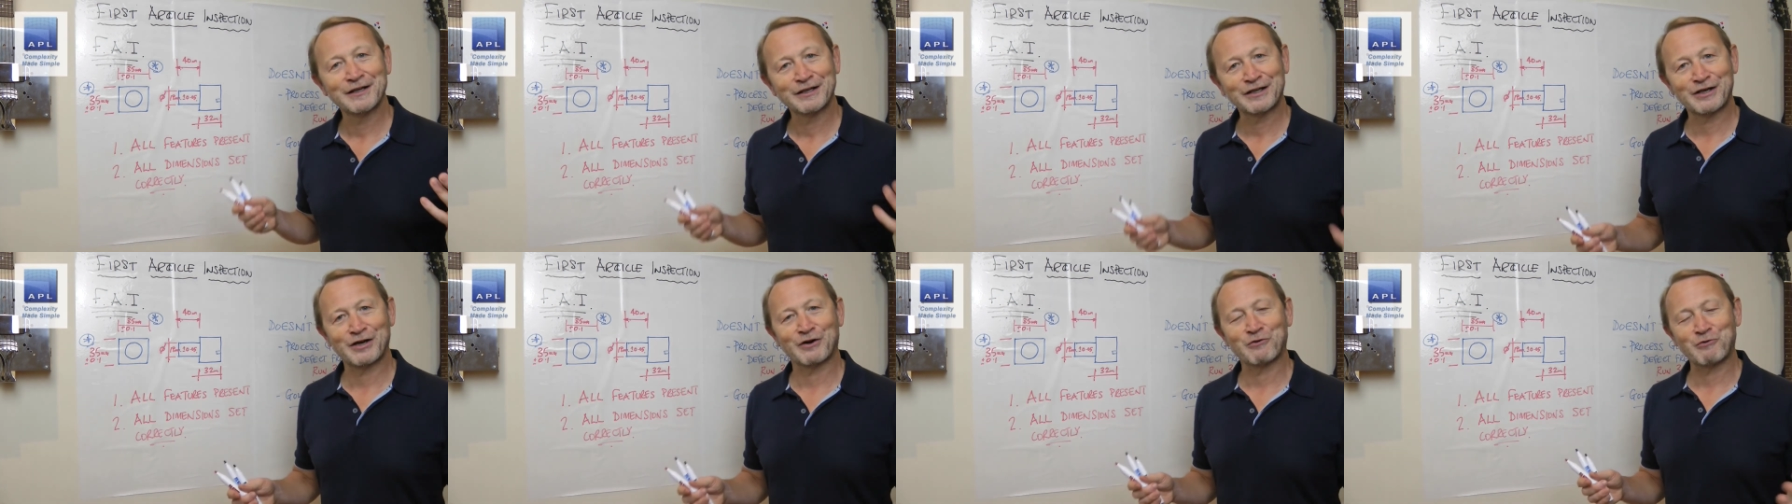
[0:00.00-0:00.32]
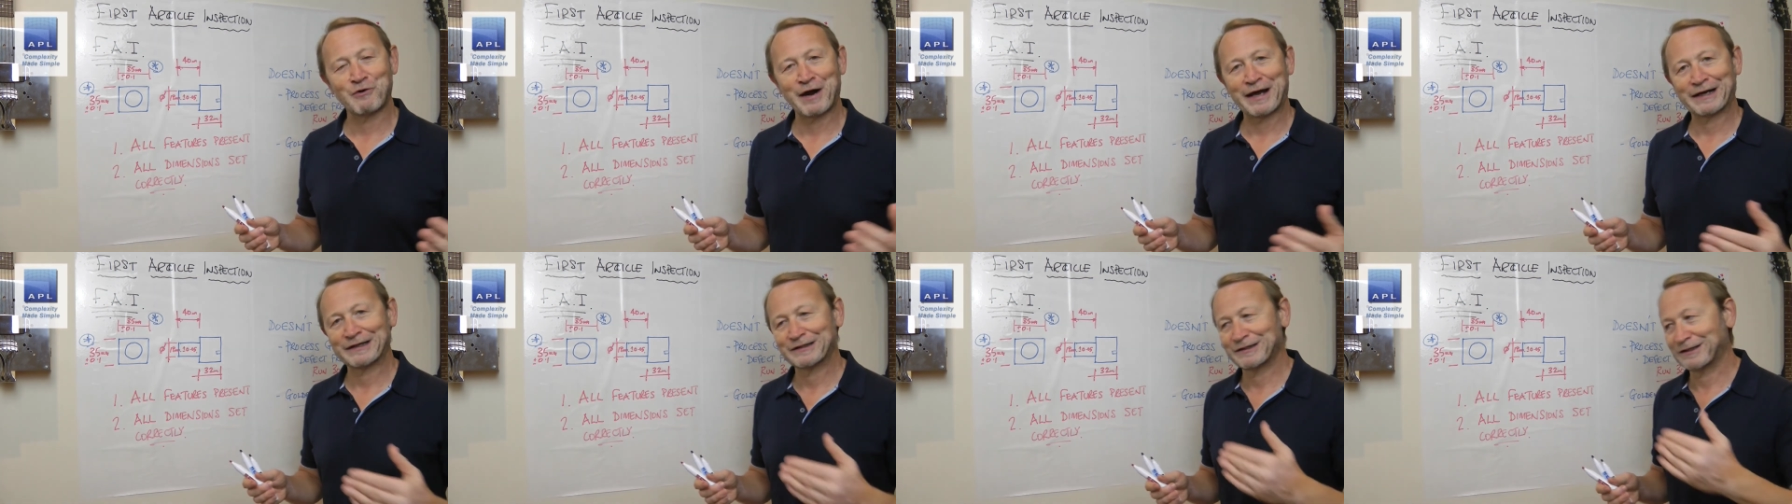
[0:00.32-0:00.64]

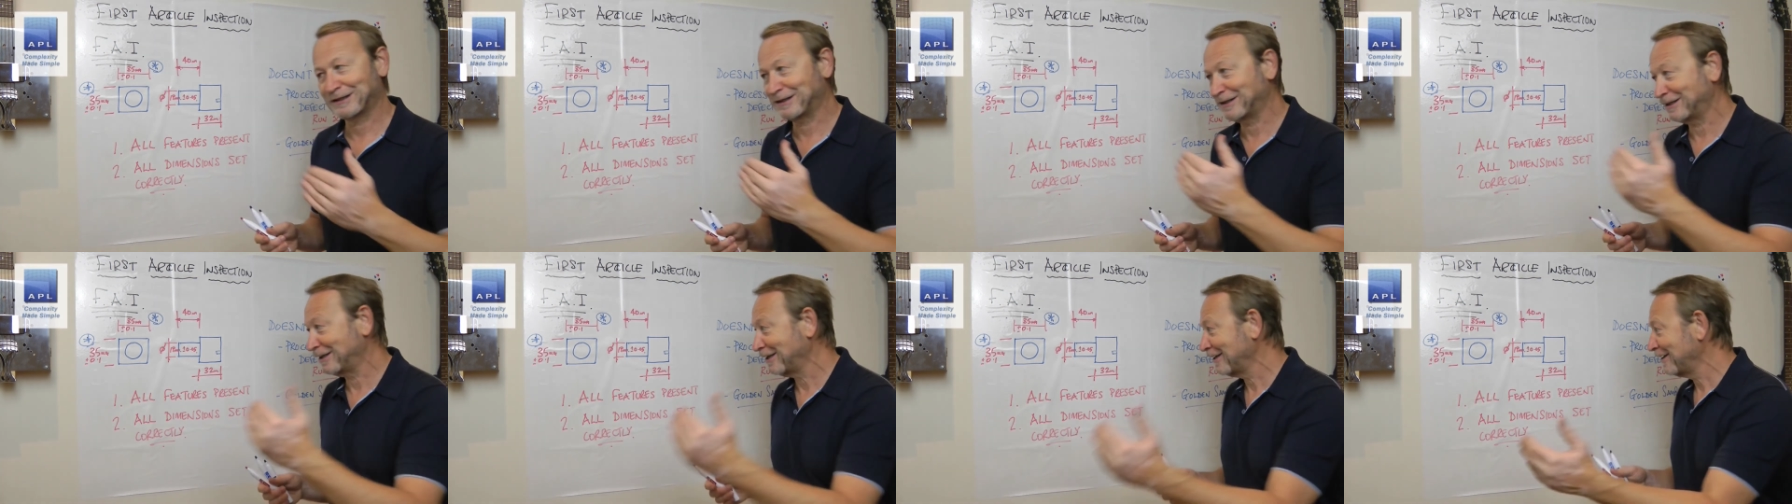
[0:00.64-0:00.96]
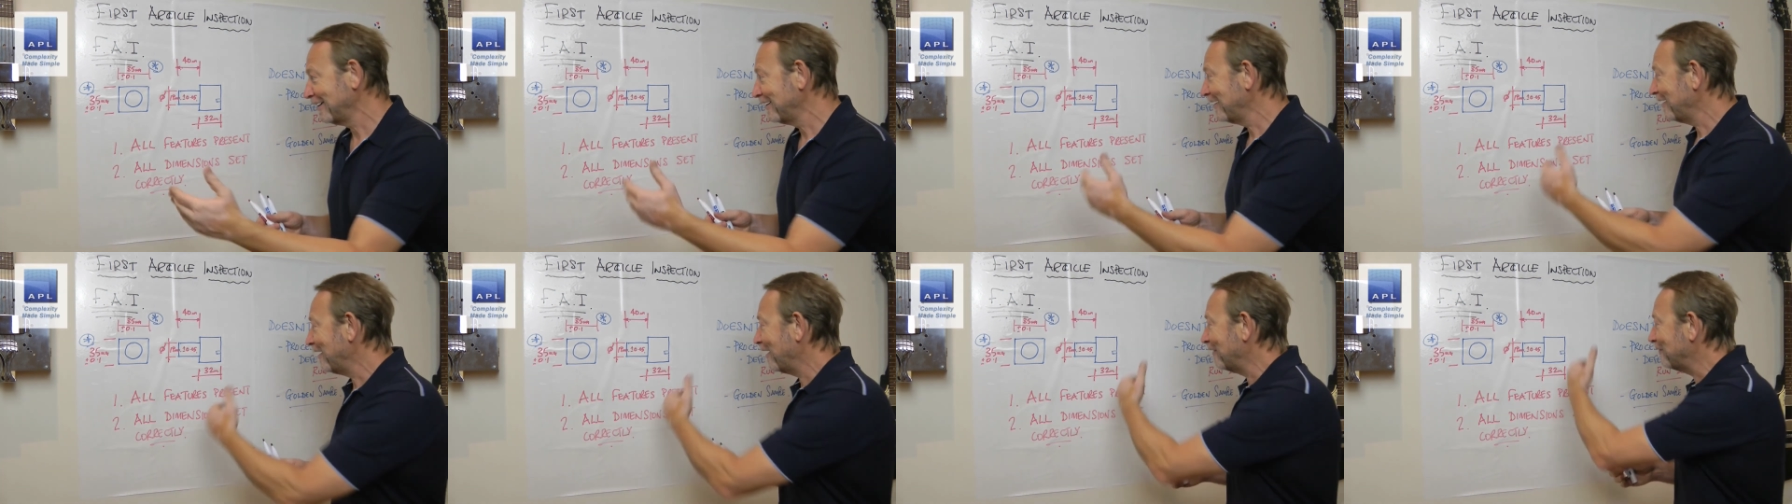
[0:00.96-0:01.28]
correctly
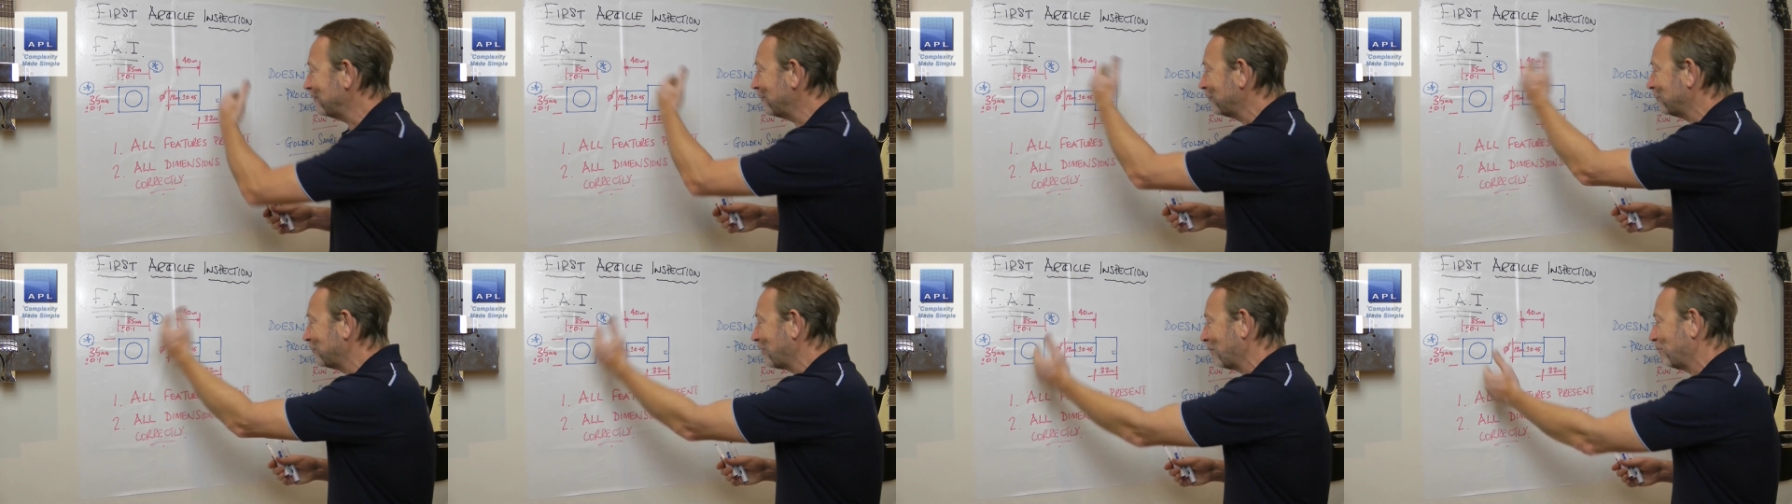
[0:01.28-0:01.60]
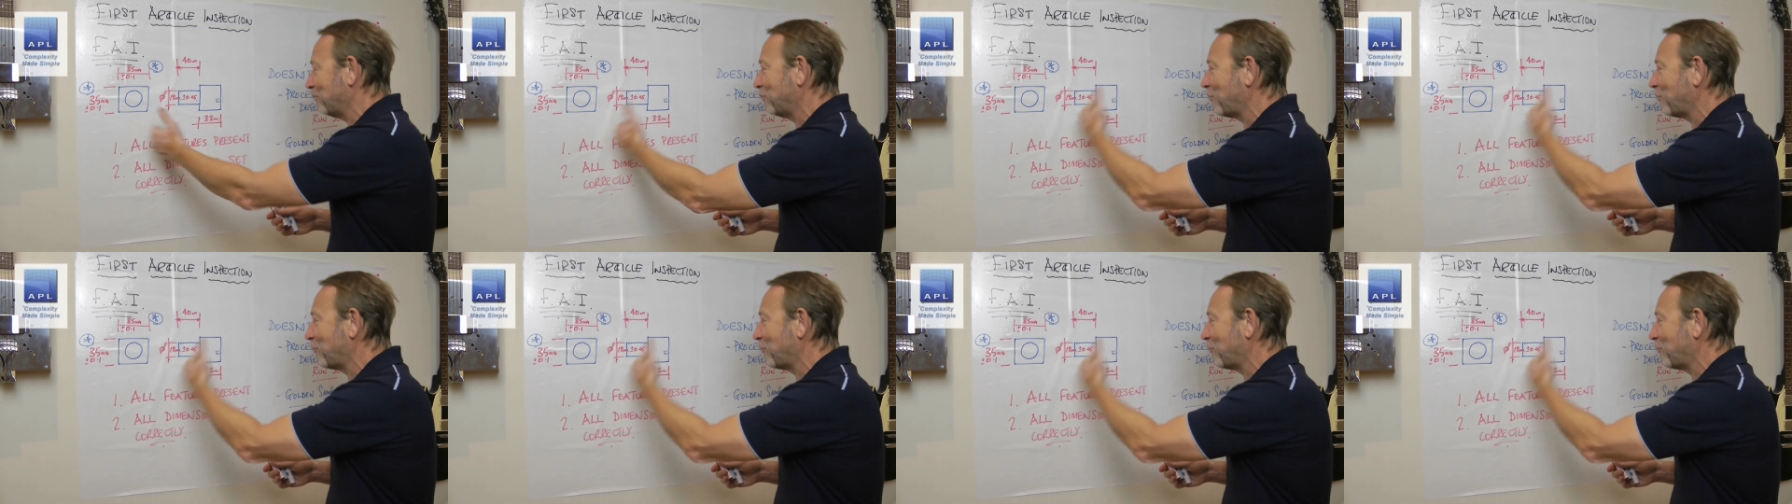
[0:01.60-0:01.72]
and that the